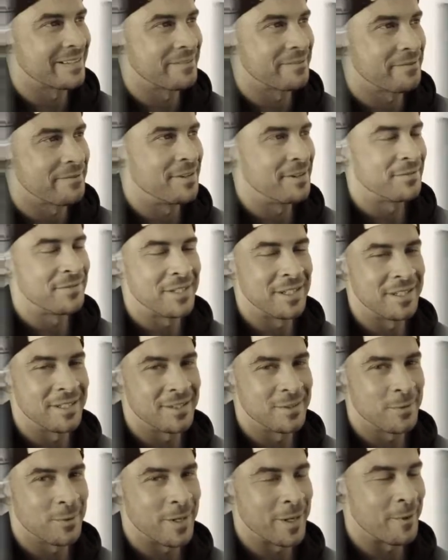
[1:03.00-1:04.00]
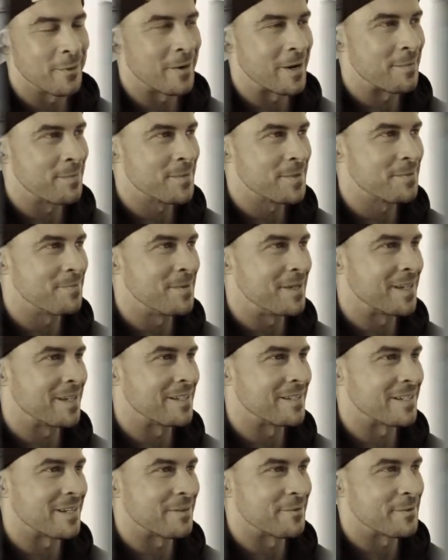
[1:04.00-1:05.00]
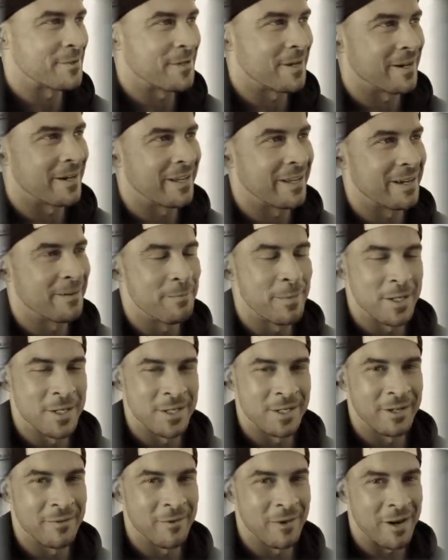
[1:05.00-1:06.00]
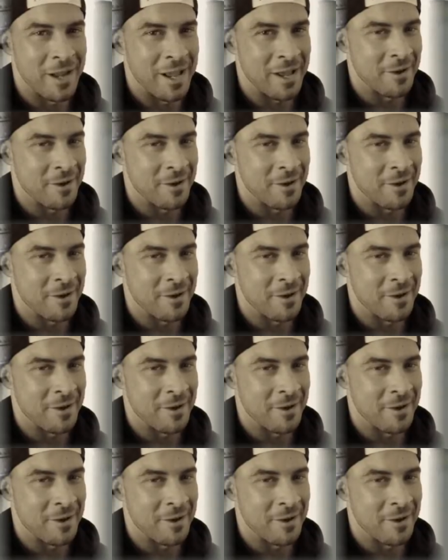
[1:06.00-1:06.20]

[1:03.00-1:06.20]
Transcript: of 15 to 20 reps because I was trying to get a bunch of different